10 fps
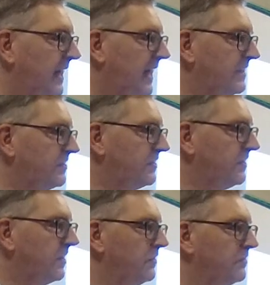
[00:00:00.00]
has to
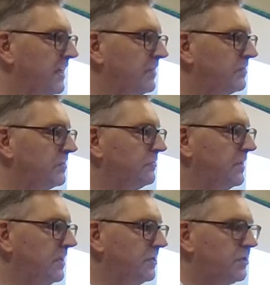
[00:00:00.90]
go down to
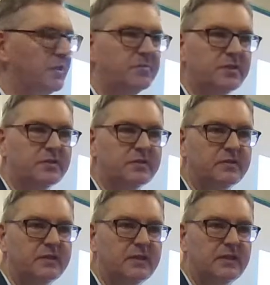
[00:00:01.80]
Egypt
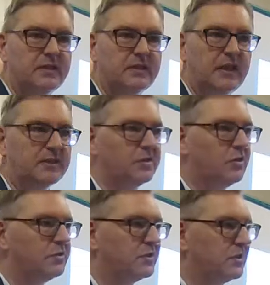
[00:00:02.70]
as a
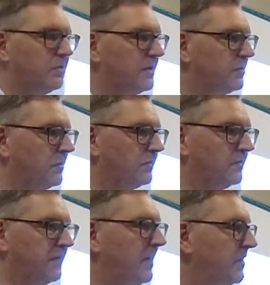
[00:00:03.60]
consequence of a
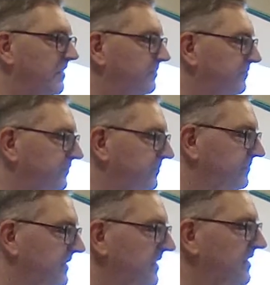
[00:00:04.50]
famine.
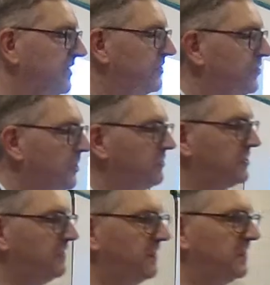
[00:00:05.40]

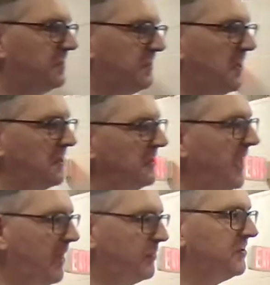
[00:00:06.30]
Joseph, his son,
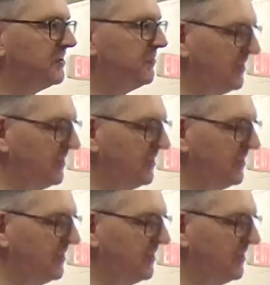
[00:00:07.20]
happens to